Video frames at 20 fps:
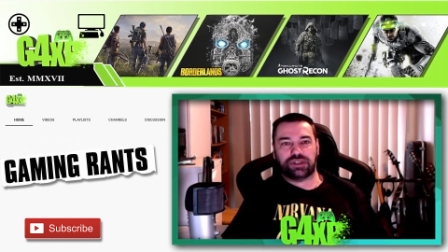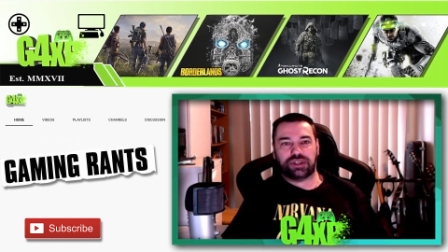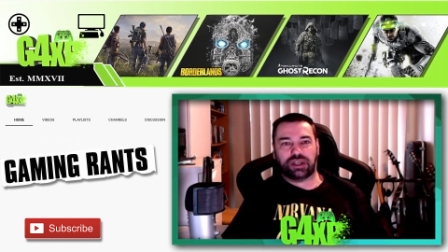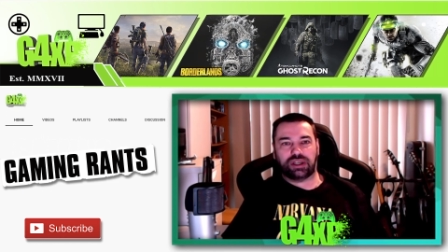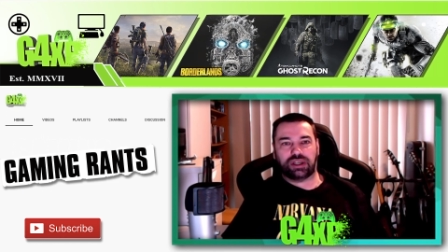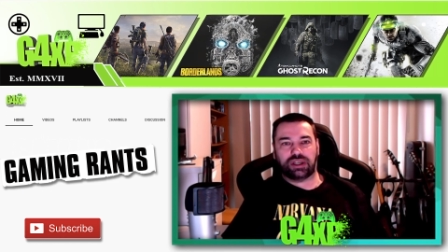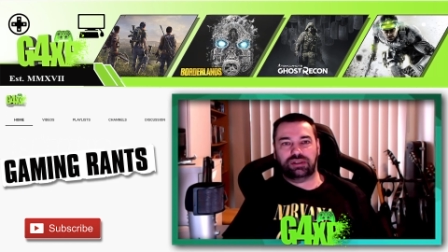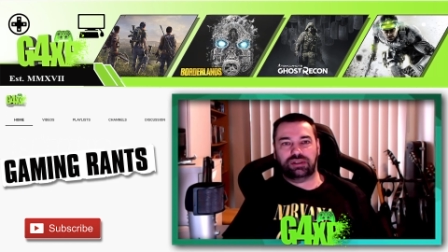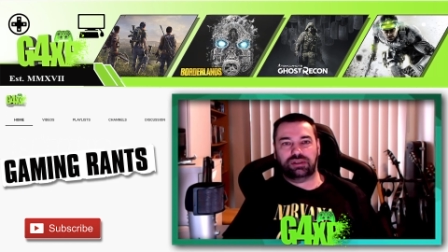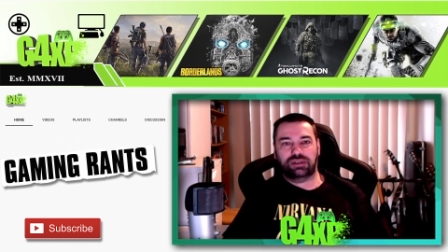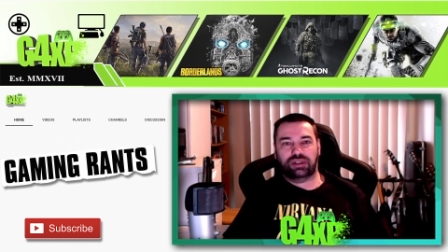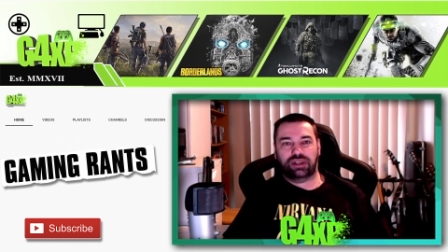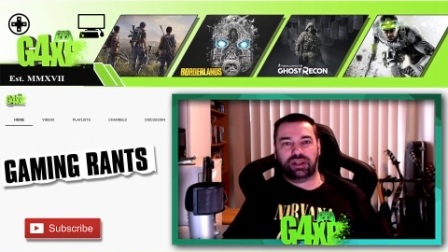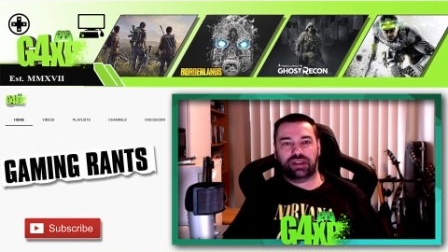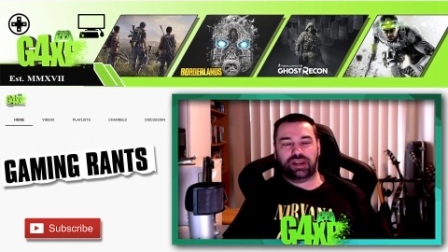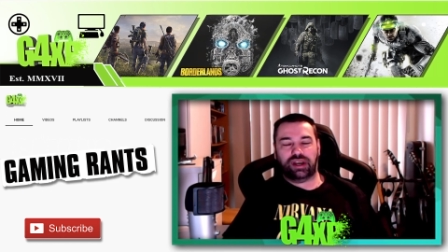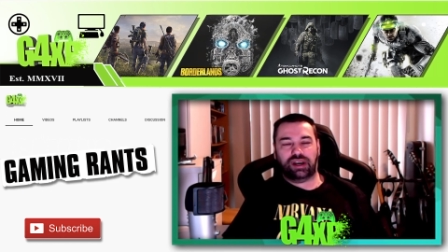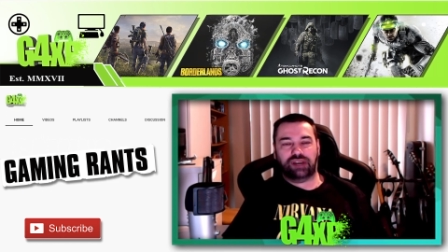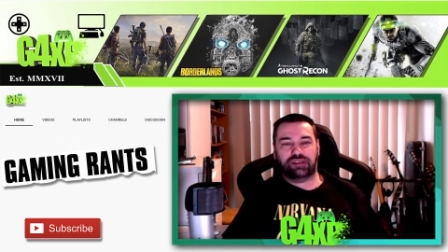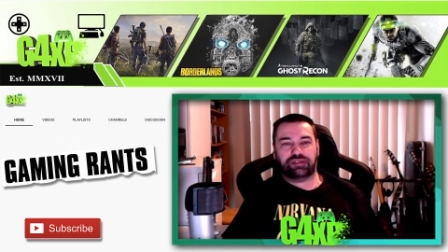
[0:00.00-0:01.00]
can do that
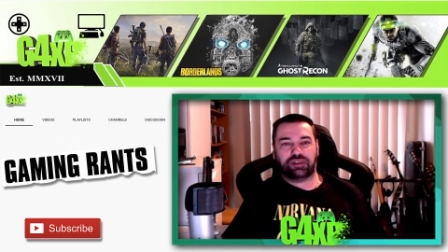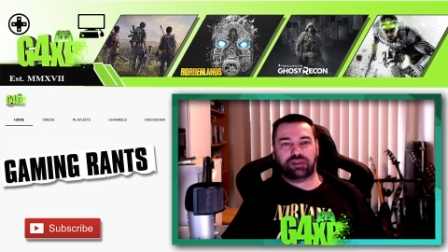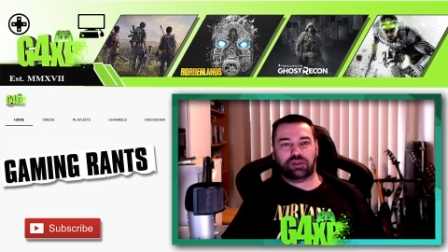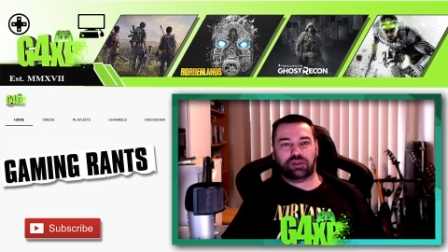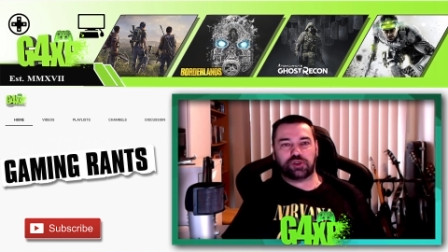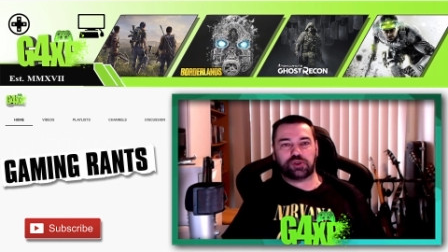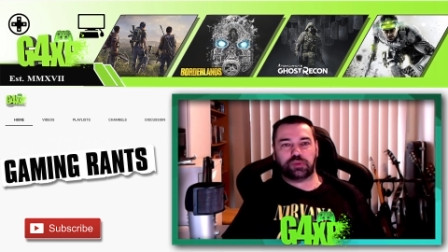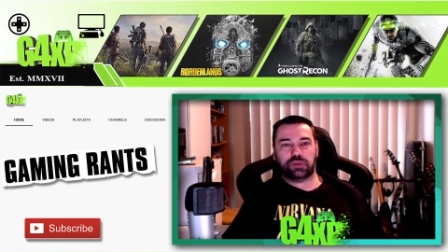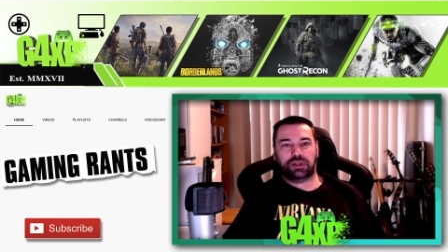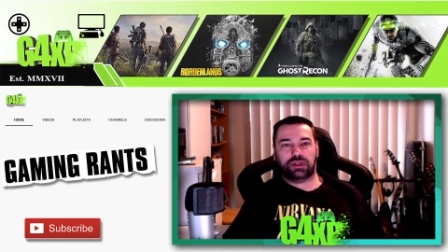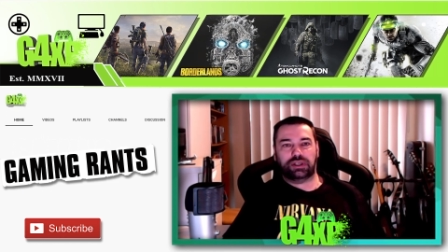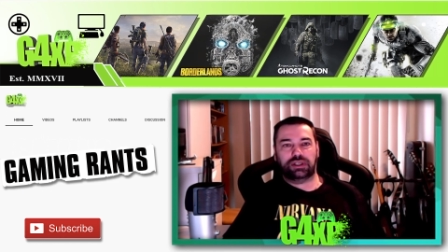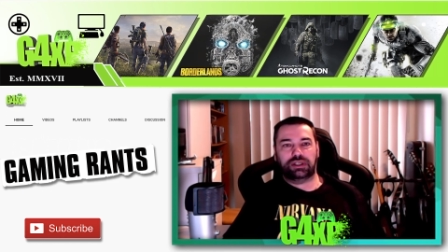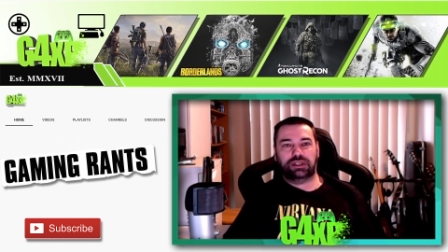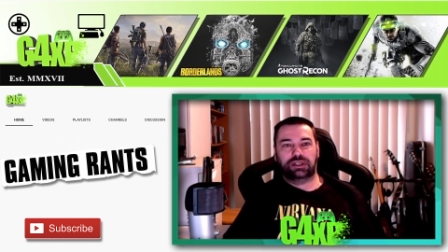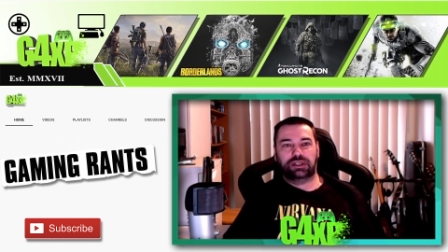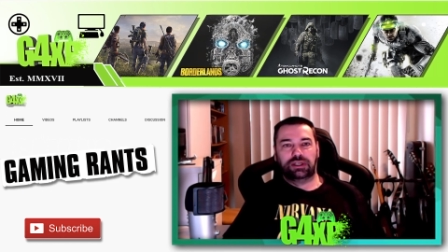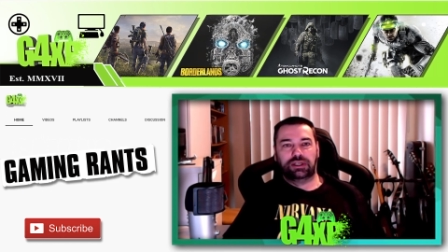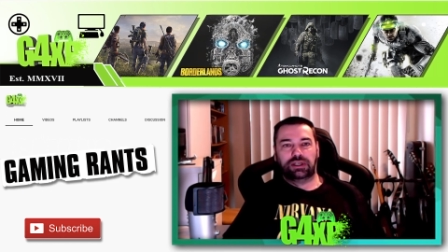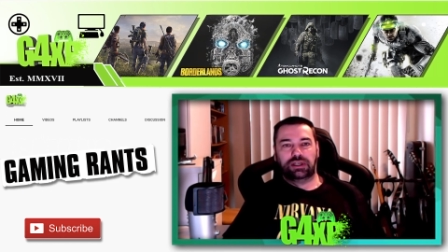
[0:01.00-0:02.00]
that have crossplay,
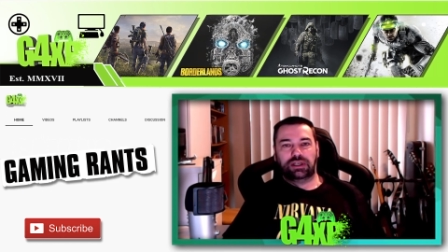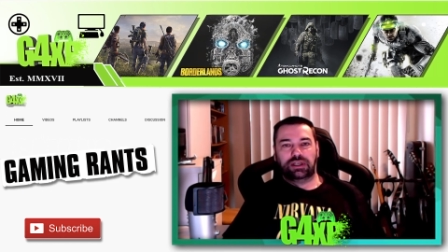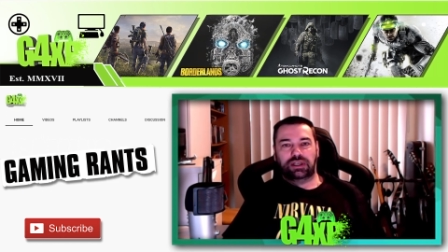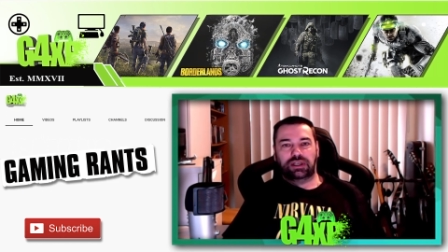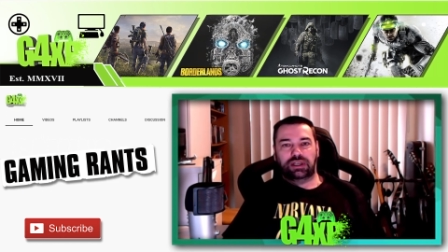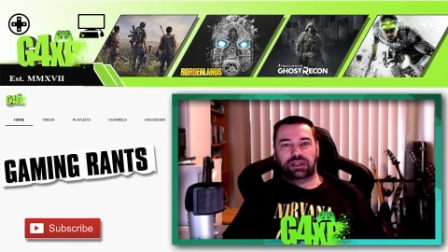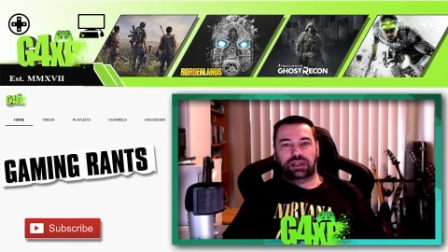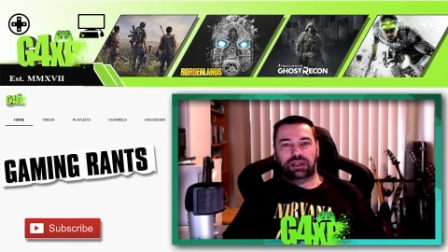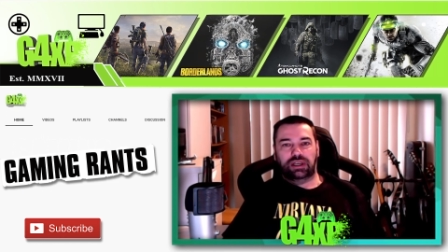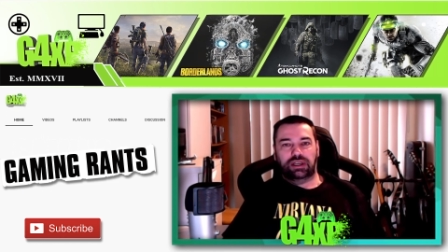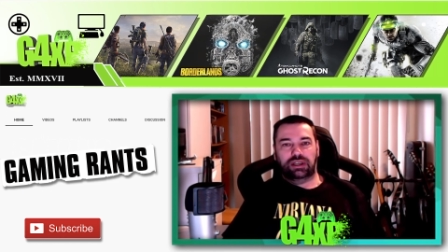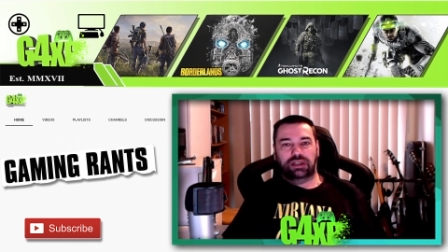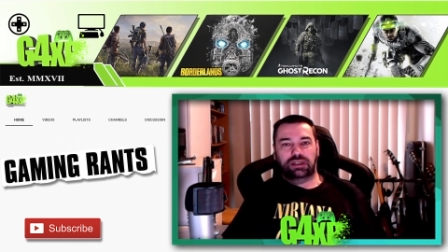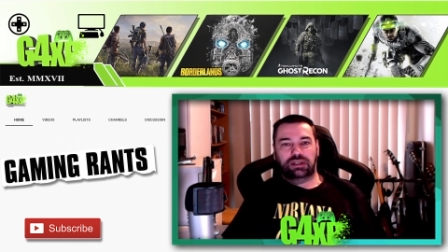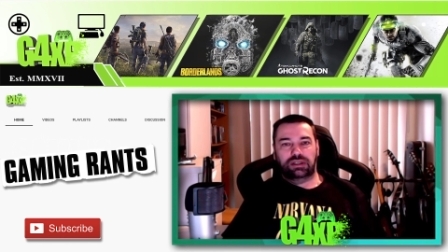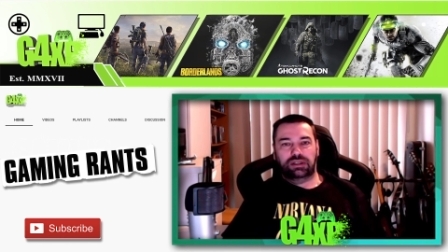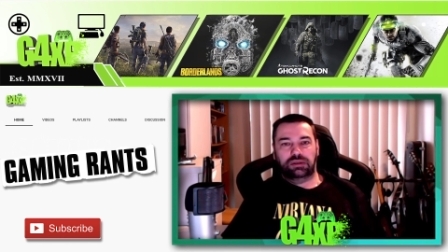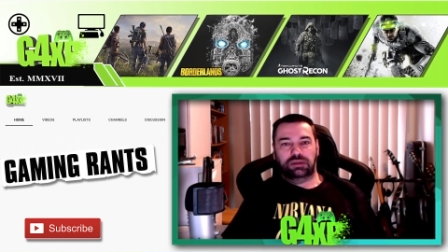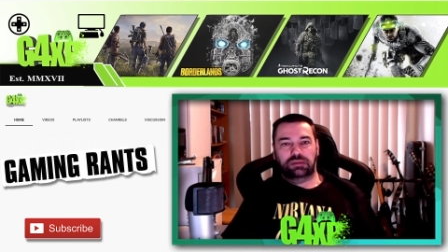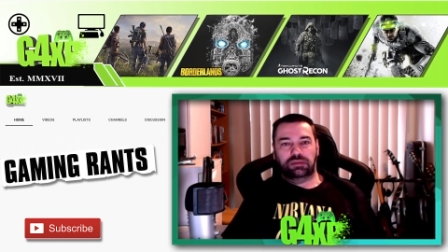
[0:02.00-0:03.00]

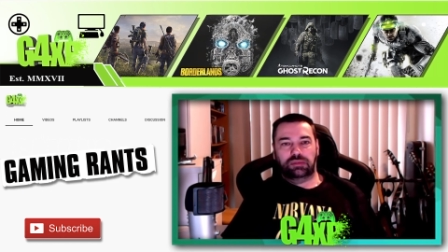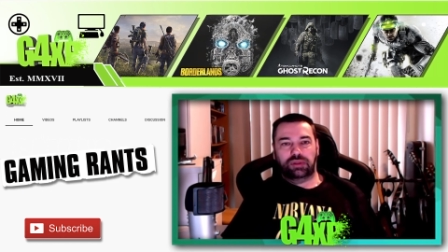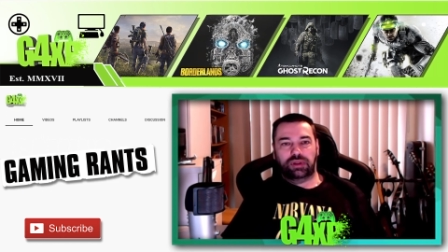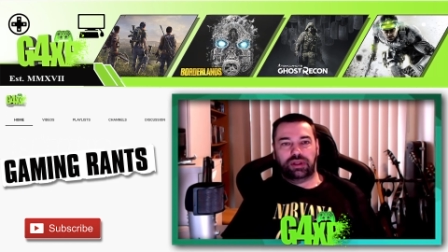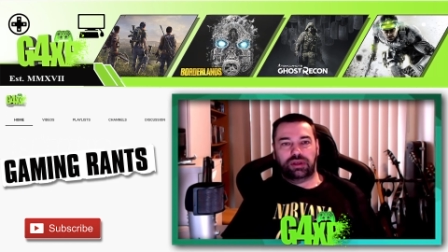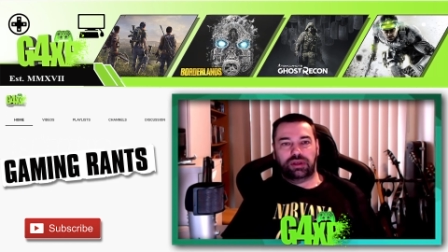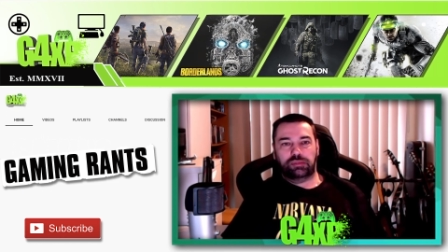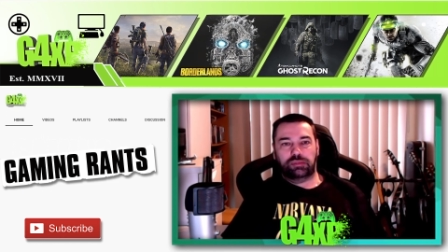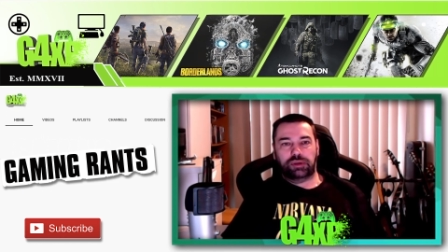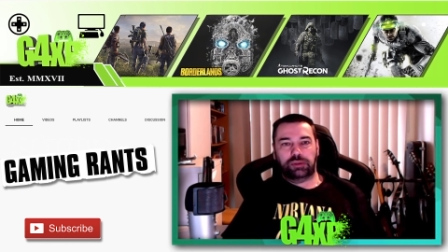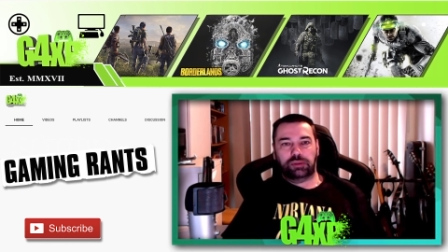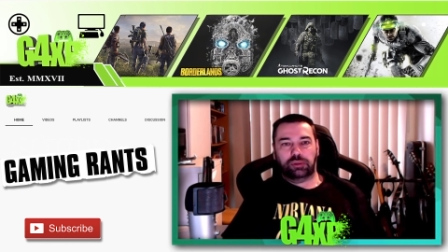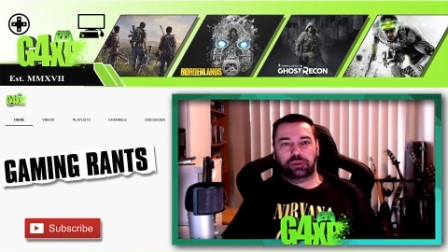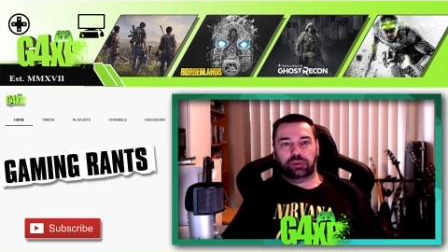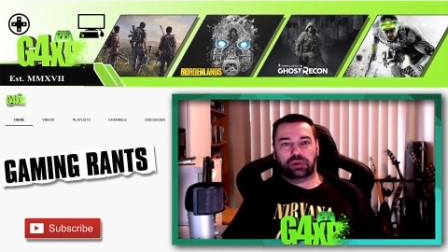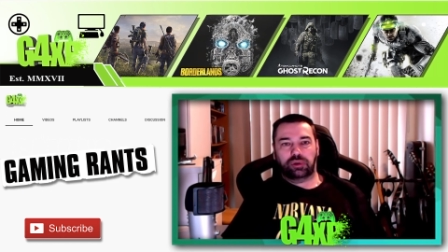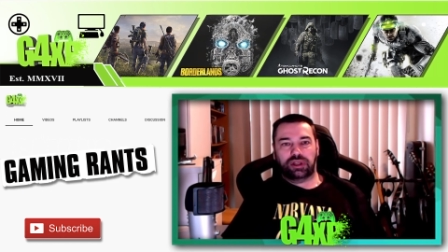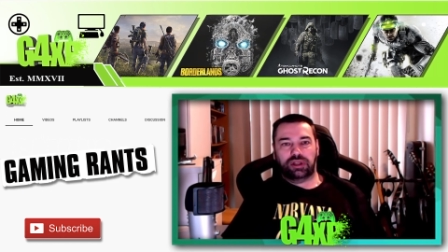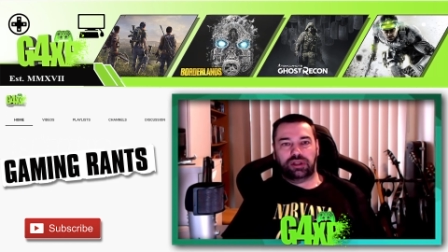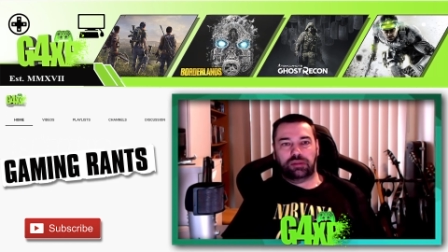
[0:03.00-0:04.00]
um, uh, people
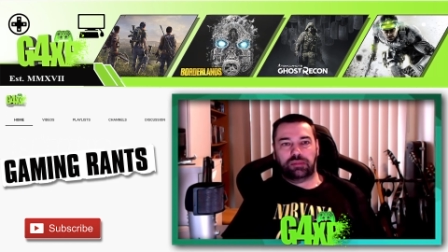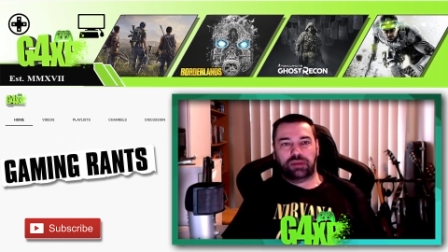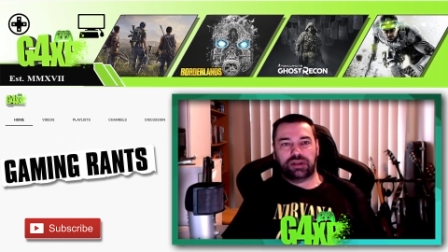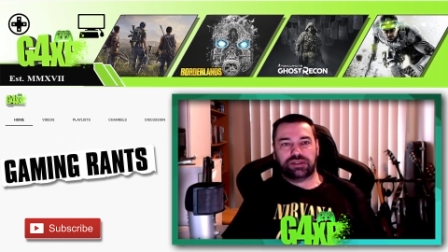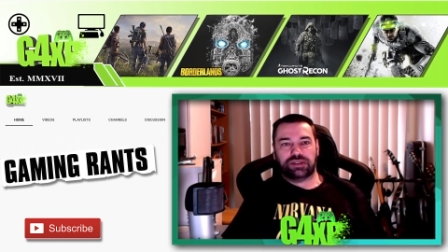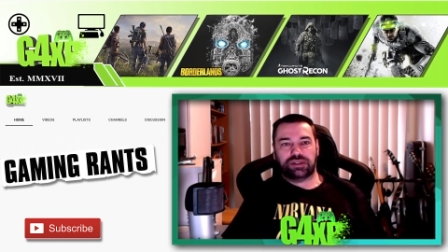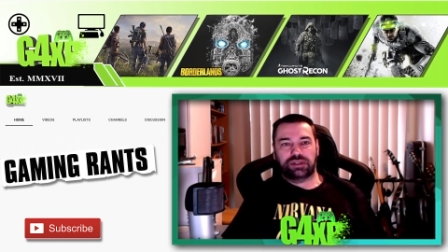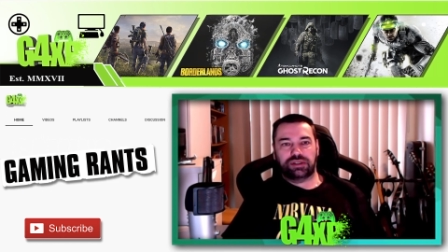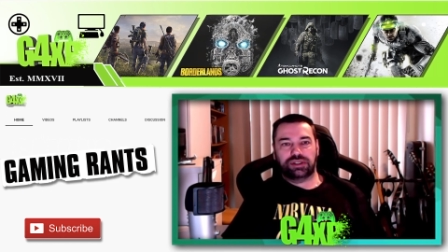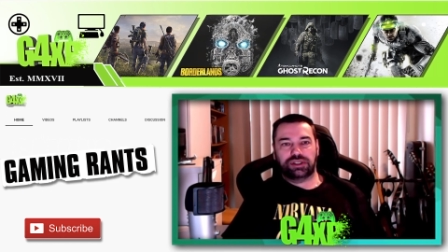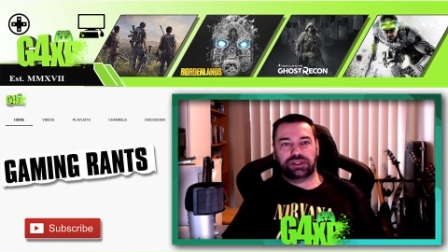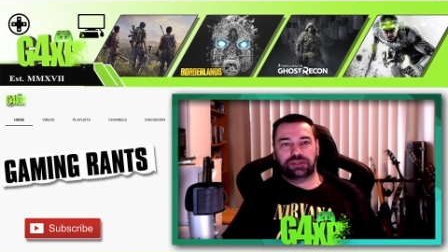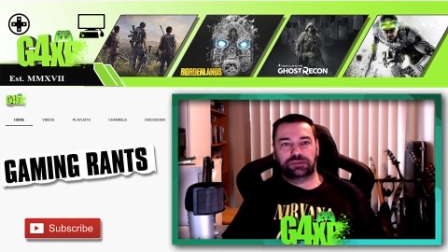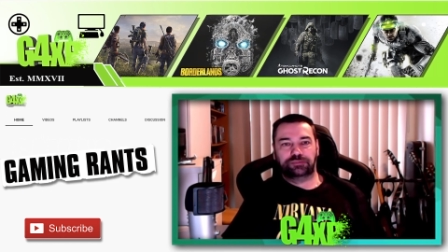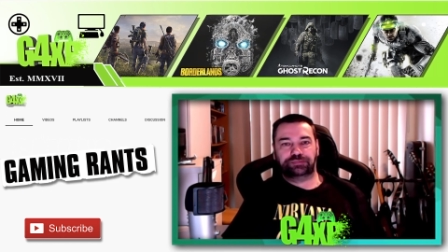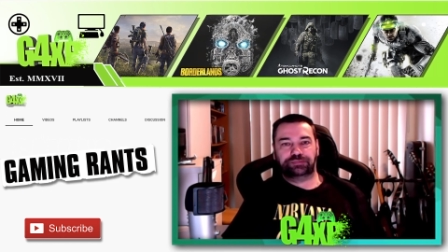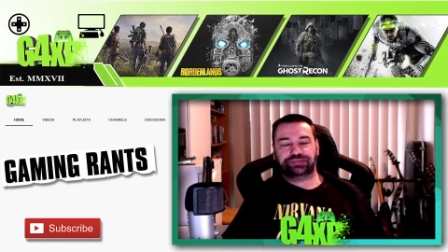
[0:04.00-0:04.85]
will get the message.